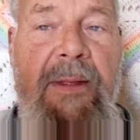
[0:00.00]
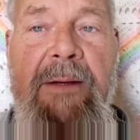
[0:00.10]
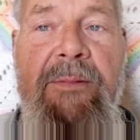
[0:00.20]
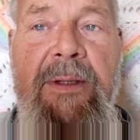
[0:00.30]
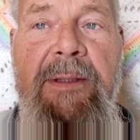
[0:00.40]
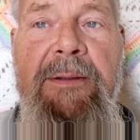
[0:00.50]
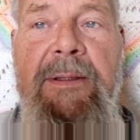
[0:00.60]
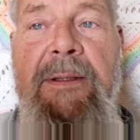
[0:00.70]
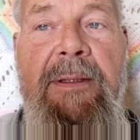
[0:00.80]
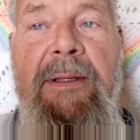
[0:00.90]
really
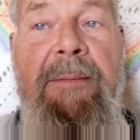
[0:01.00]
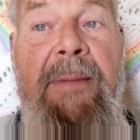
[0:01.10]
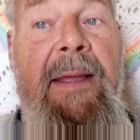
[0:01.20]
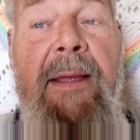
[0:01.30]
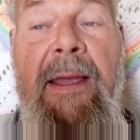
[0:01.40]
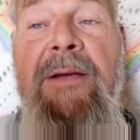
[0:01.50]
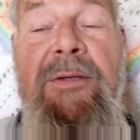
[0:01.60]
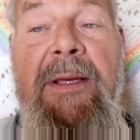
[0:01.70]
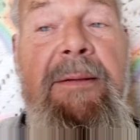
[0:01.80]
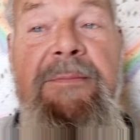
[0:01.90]

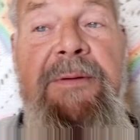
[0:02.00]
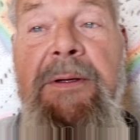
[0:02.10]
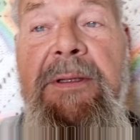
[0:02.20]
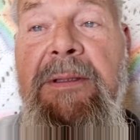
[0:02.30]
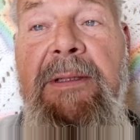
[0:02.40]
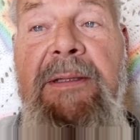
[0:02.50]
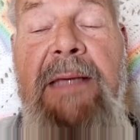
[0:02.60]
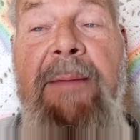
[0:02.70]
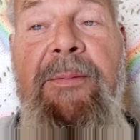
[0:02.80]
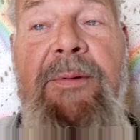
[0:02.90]
am very
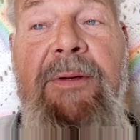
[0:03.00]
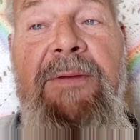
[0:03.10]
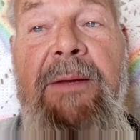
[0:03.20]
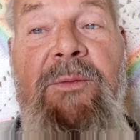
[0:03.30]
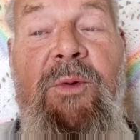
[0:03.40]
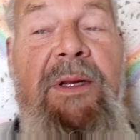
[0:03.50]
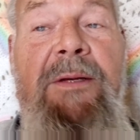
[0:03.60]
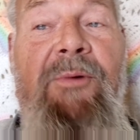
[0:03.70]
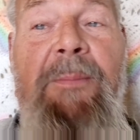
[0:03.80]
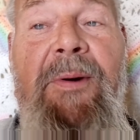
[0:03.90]
capable of that
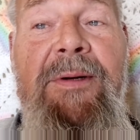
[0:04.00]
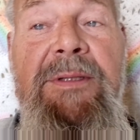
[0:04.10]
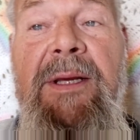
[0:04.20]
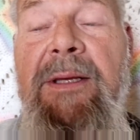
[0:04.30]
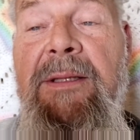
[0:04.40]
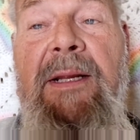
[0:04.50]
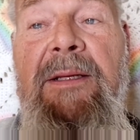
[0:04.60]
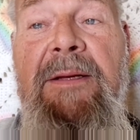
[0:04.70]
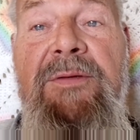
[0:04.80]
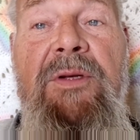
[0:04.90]
witty repartee that I
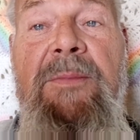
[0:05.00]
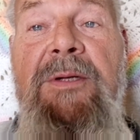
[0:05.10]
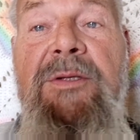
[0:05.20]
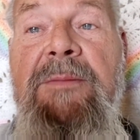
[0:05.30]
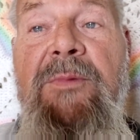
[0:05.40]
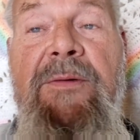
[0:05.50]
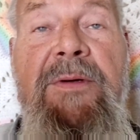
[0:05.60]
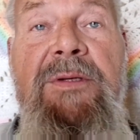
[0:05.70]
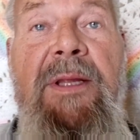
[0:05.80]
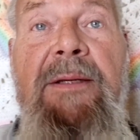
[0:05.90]
love so much in
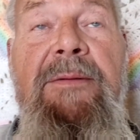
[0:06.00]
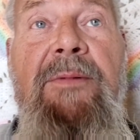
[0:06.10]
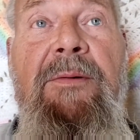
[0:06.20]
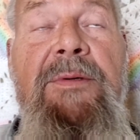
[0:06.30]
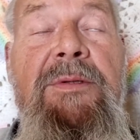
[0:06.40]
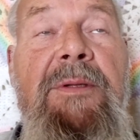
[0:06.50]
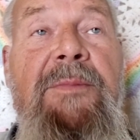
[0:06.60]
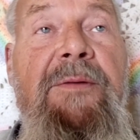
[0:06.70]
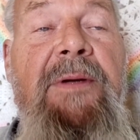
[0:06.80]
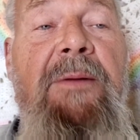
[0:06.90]
movies. Like, what was the
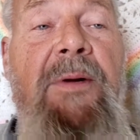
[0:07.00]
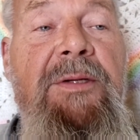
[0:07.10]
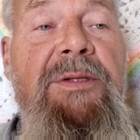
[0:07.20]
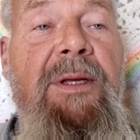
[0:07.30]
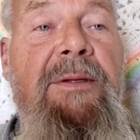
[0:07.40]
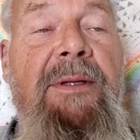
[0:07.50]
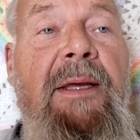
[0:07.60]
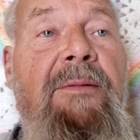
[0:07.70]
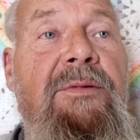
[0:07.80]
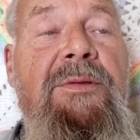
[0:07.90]
movie I watched the other
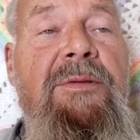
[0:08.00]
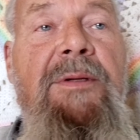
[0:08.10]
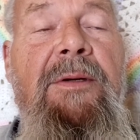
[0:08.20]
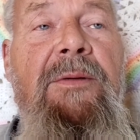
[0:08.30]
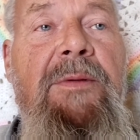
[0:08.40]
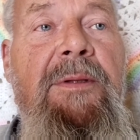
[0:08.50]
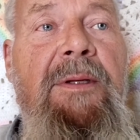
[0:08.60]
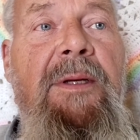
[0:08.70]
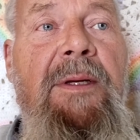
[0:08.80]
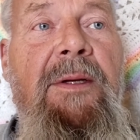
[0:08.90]
night, which was an old one,
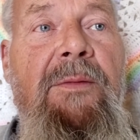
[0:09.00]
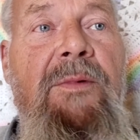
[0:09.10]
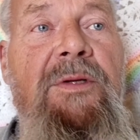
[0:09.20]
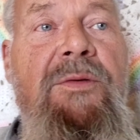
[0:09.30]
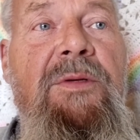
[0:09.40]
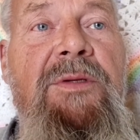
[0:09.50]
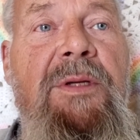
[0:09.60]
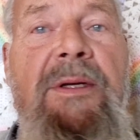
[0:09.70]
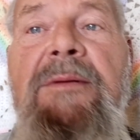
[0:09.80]
which was